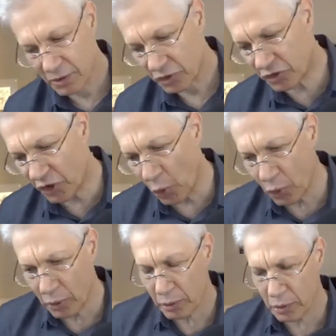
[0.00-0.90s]

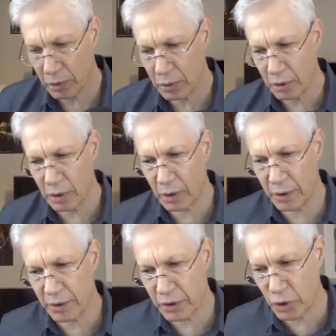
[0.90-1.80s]
So uh,
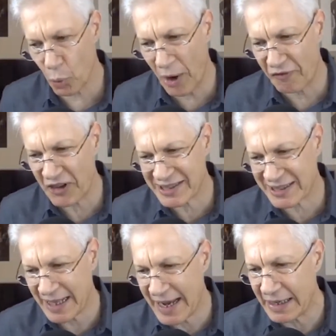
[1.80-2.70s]
the welfare
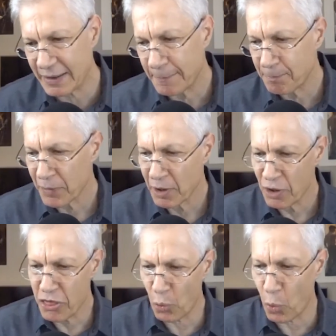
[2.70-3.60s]
state,
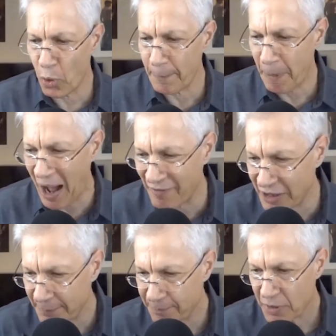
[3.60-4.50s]
the war on
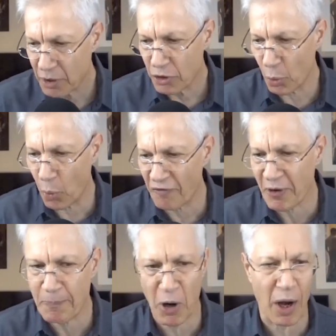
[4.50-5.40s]
poverty, the
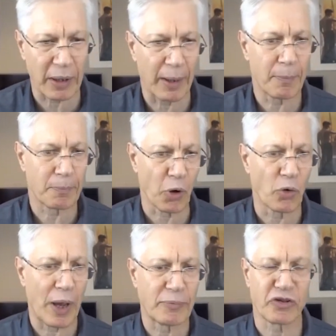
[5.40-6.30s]
welfare prog
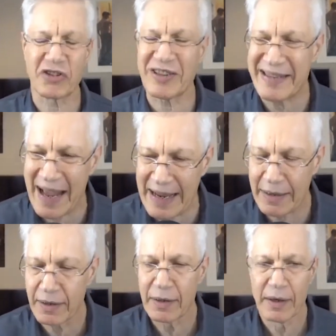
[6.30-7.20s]
programs to
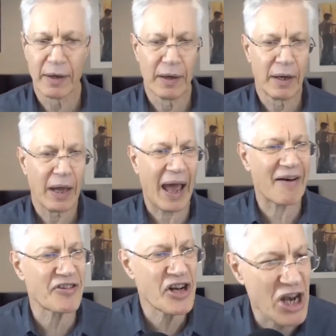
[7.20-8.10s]
date
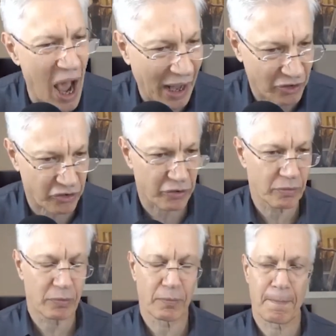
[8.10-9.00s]
have not
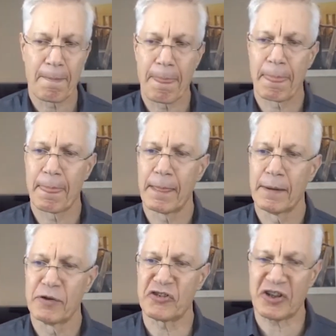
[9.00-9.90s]

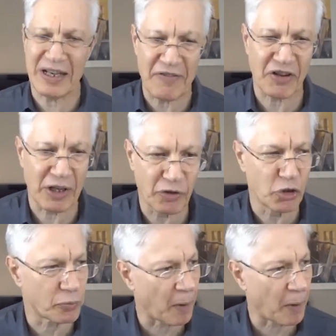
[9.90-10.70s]
significantly reduced